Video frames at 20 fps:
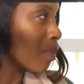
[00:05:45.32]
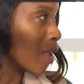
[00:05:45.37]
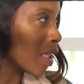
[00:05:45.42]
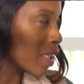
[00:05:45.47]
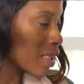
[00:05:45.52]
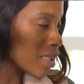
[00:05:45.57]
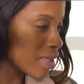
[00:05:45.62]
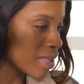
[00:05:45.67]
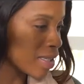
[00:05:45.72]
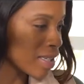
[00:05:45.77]

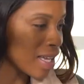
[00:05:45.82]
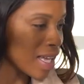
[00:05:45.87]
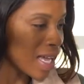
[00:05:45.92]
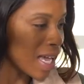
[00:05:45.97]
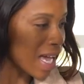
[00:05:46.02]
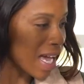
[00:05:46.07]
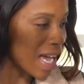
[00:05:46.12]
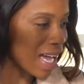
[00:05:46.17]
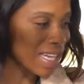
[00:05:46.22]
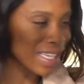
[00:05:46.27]
means.
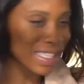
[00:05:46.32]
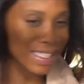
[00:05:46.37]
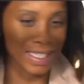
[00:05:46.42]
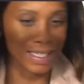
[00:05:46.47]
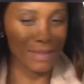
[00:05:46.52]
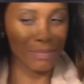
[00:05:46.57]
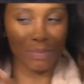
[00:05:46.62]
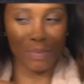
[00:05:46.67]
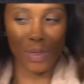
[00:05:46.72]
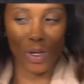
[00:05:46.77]
Is
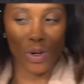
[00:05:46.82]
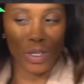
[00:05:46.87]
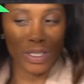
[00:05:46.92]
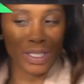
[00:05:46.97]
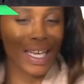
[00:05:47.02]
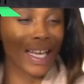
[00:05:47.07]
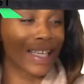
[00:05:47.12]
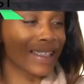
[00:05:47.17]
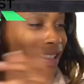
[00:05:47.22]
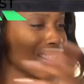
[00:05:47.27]
it because
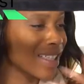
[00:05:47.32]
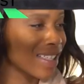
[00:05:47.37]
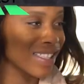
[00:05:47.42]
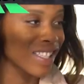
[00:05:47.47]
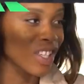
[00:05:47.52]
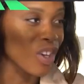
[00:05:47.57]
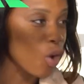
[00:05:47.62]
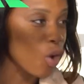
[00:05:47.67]
it has 60